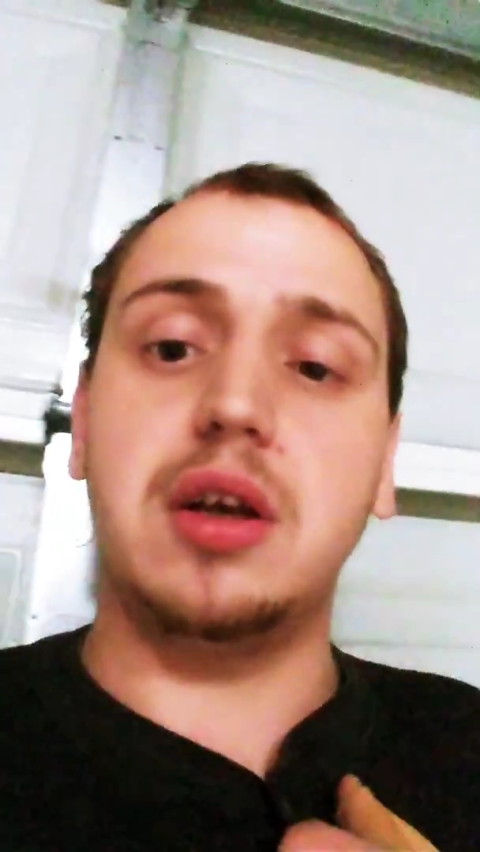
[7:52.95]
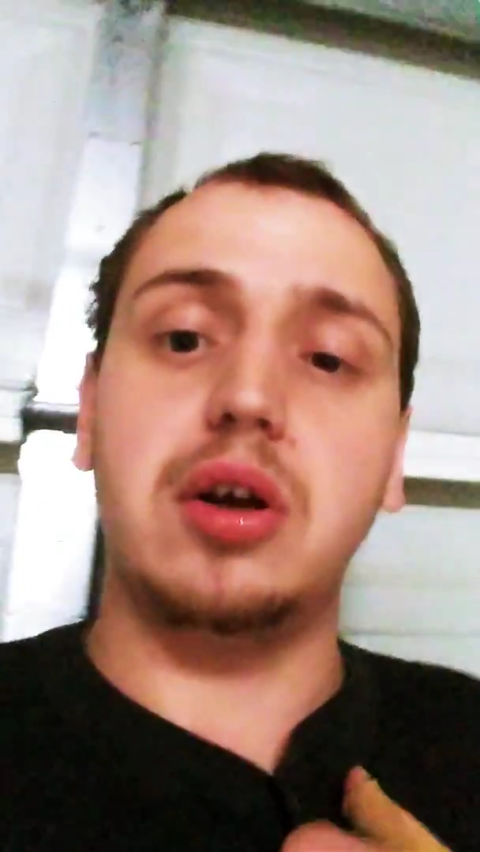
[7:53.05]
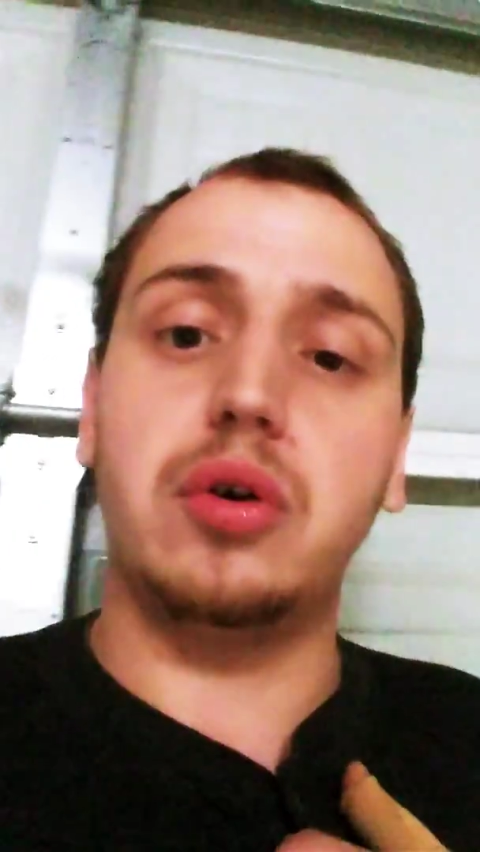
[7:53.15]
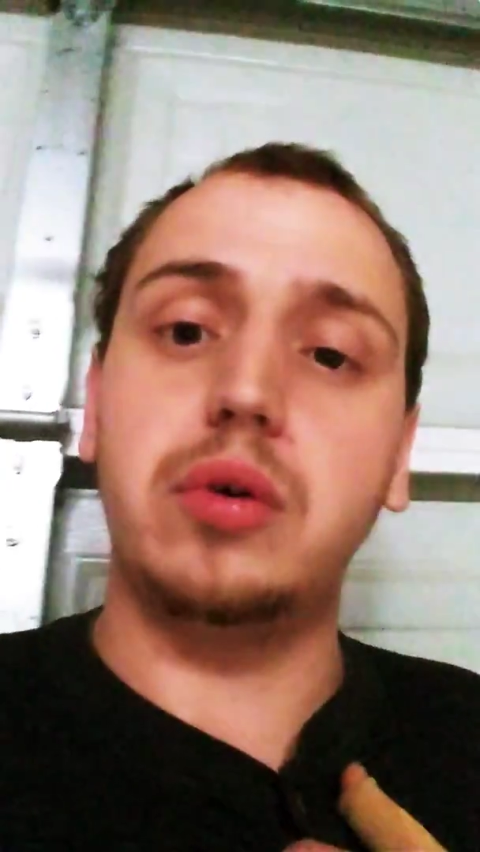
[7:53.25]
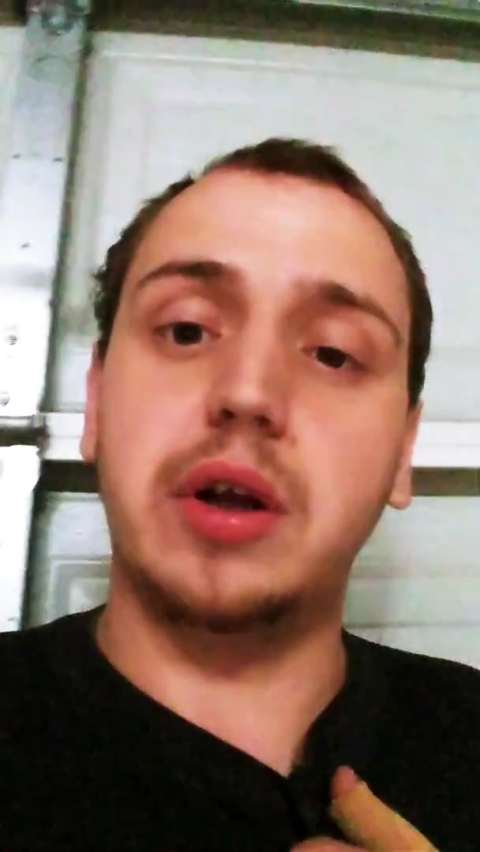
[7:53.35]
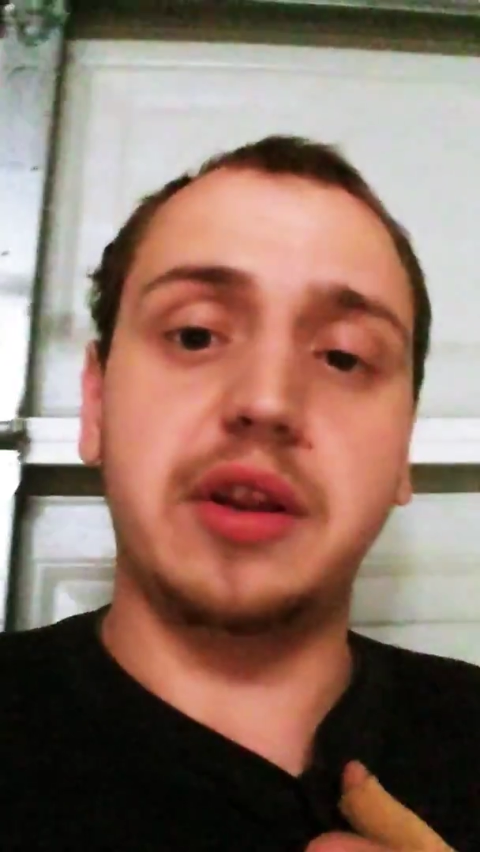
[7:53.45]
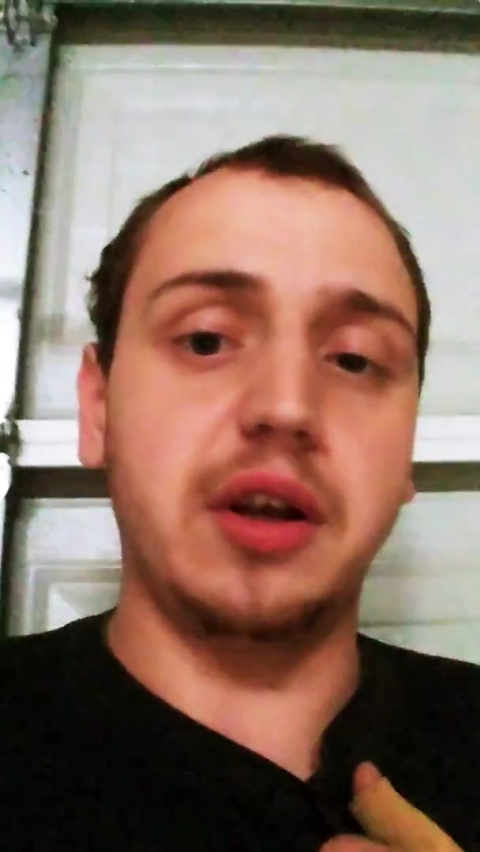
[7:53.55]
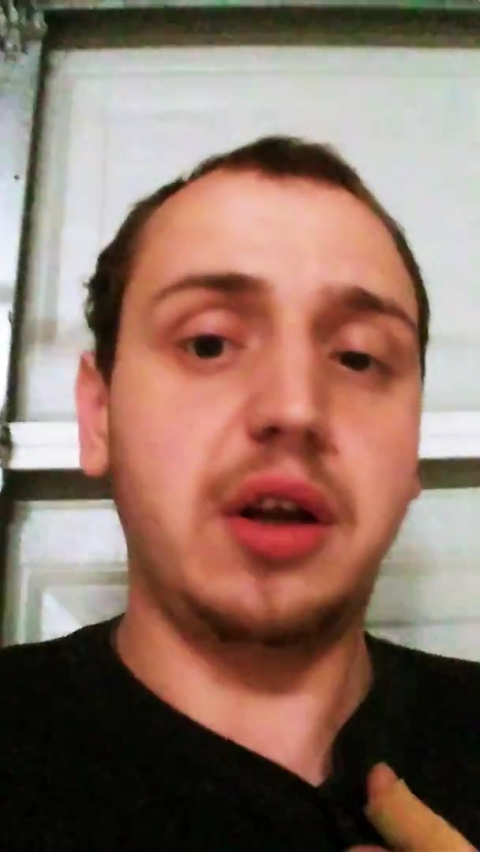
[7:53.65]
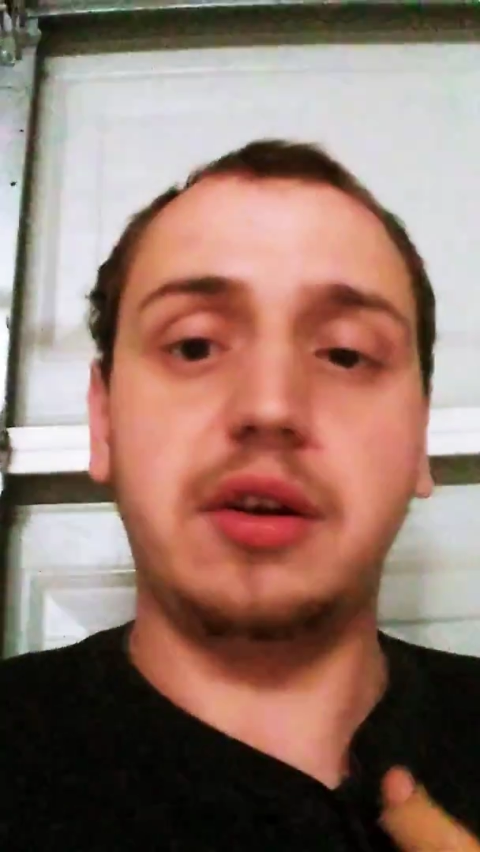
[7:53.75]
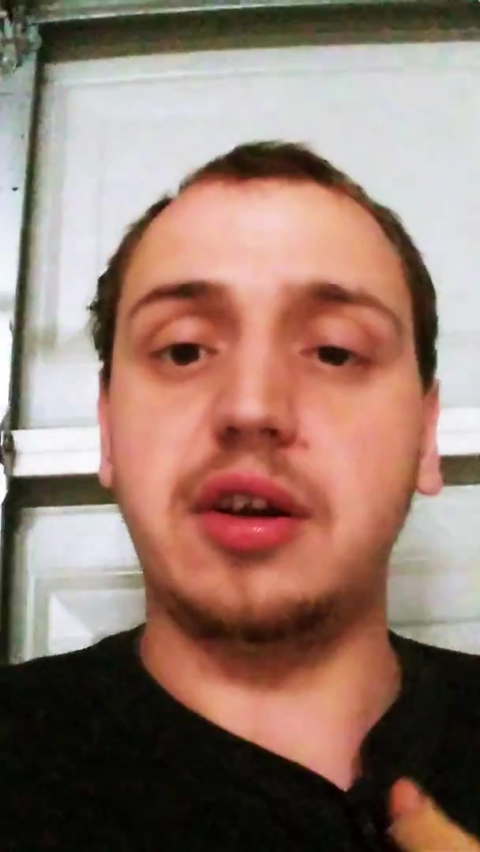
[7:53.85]
no nothing
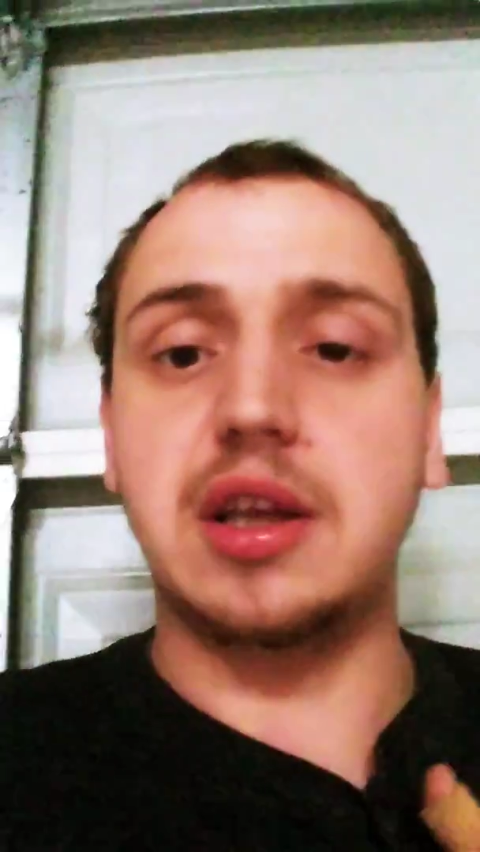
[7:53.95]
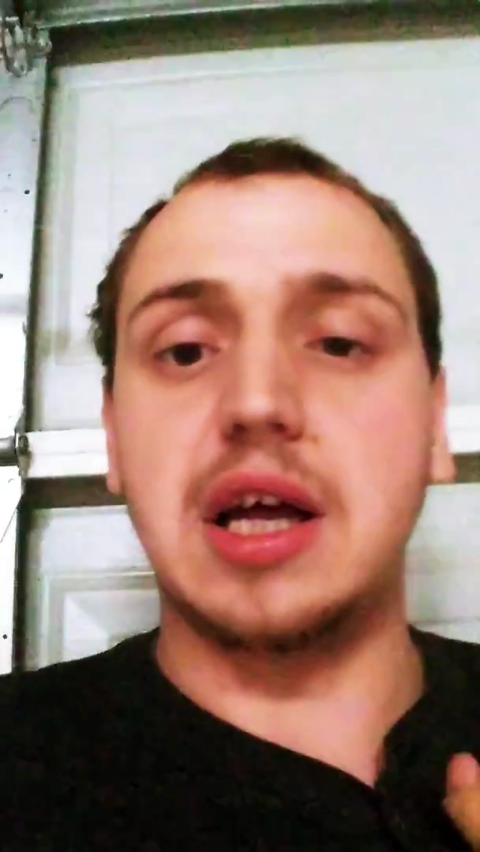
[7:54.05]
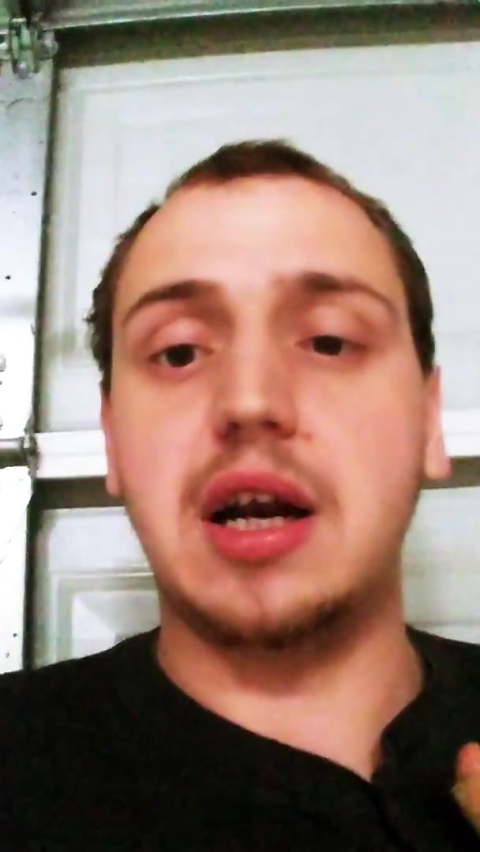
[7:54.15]
else like that.